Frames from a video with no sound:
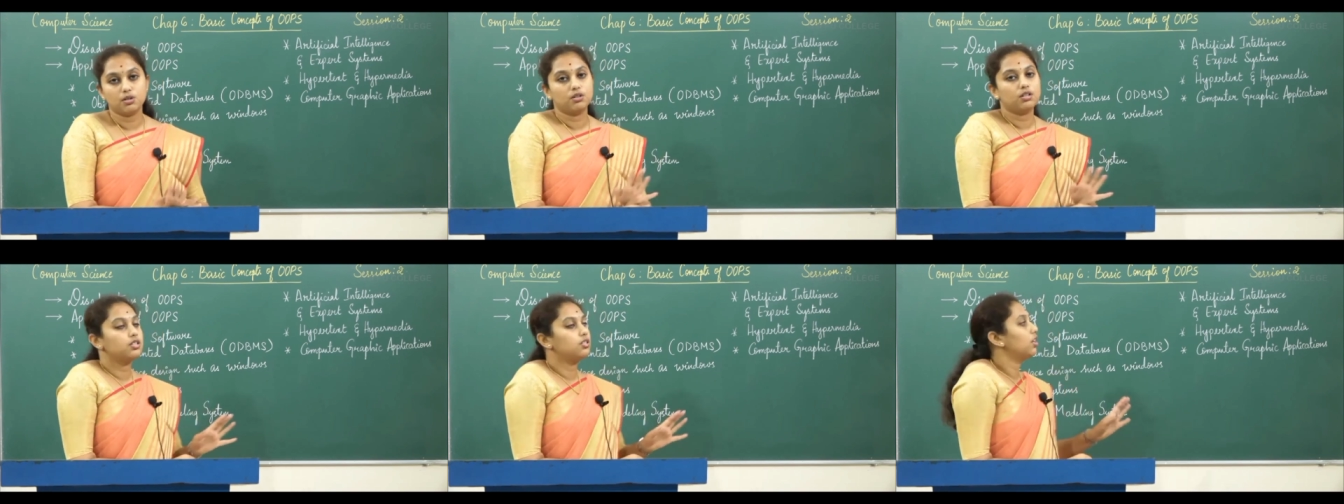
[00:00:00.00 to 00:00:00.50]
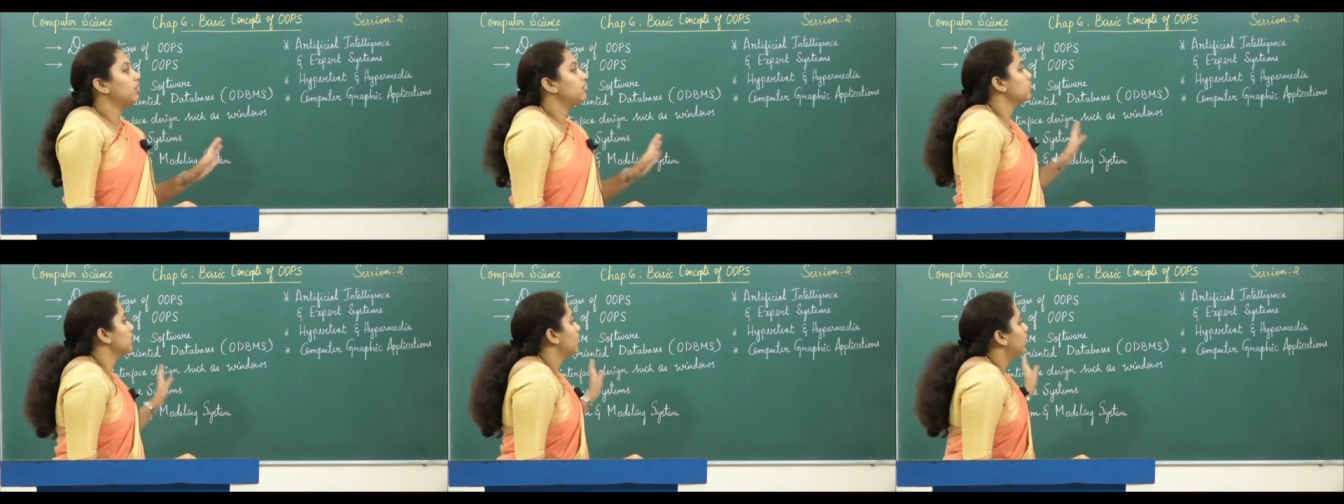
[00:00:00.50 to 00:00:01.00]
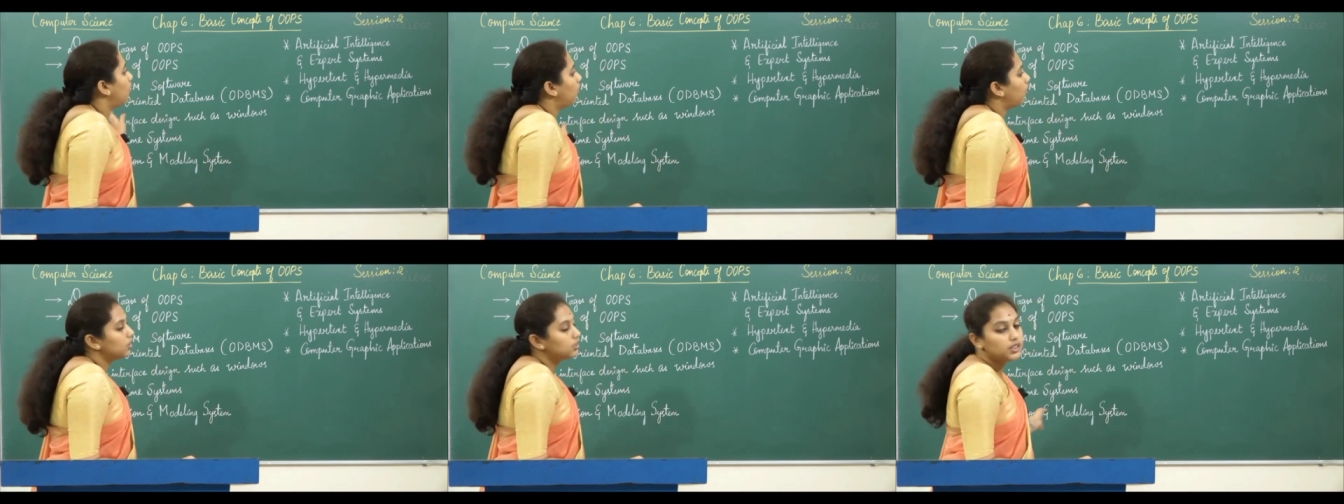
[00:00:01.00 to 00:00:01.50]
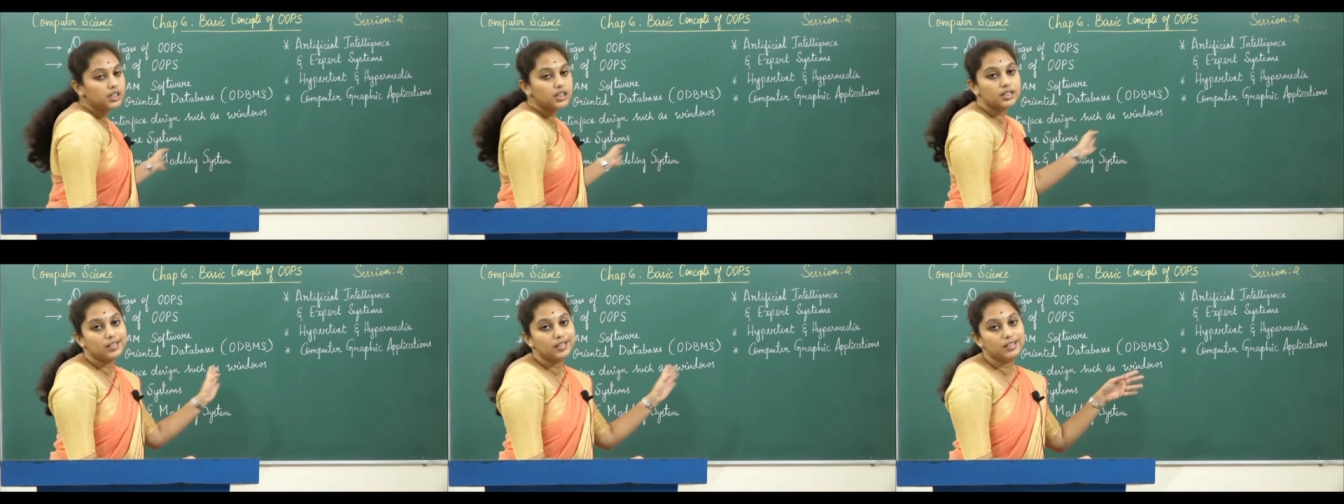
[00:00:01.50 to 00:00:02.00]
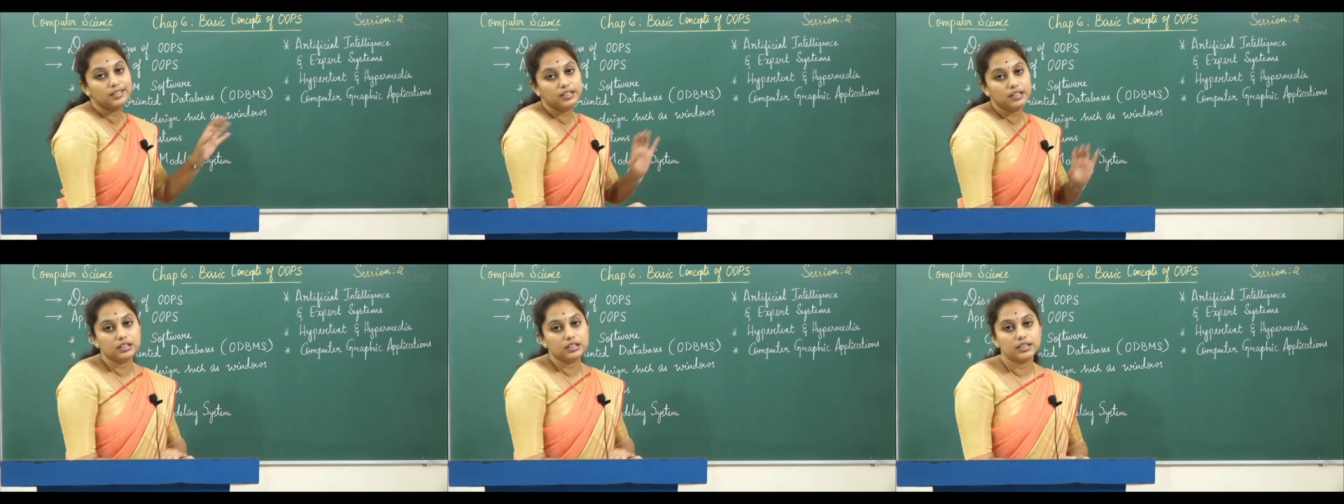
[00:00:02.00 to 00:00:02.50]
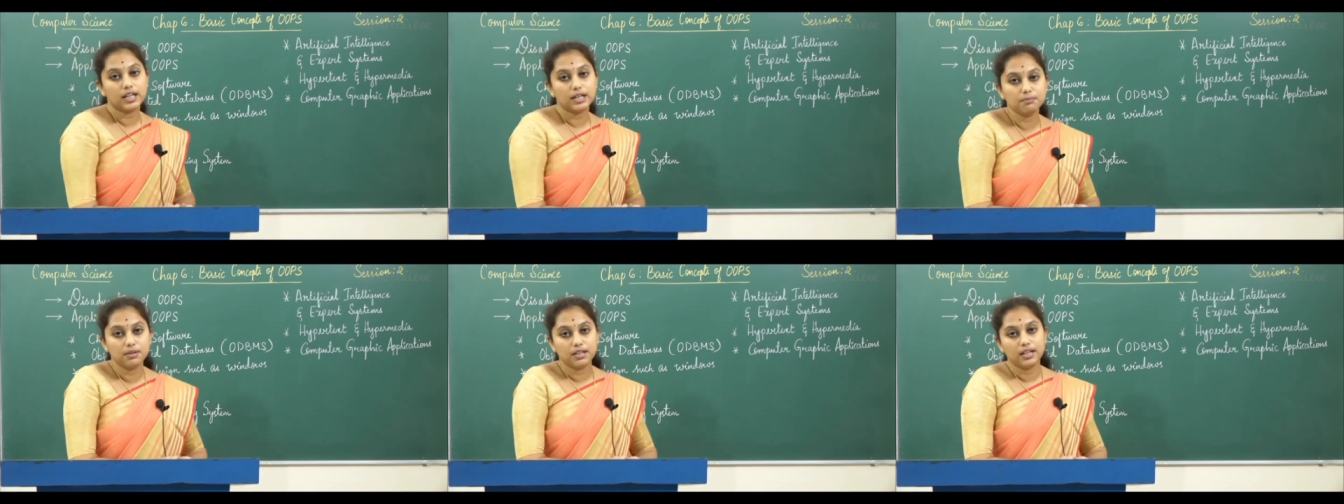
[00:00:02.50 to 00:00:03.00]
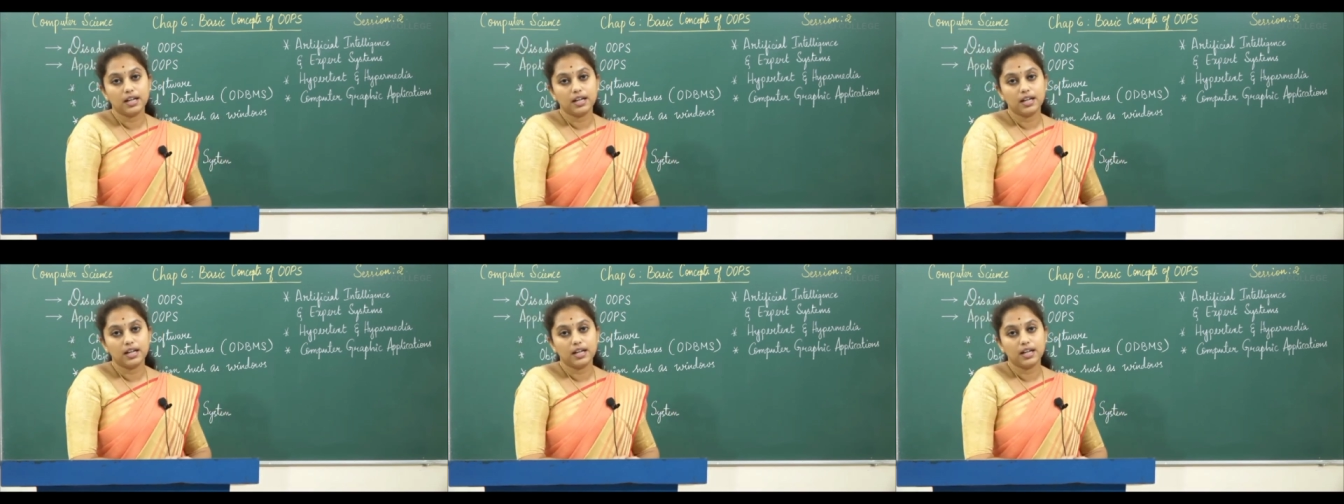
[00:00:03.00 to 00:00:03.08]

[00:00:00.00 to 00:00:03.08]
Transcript: So list out all the real time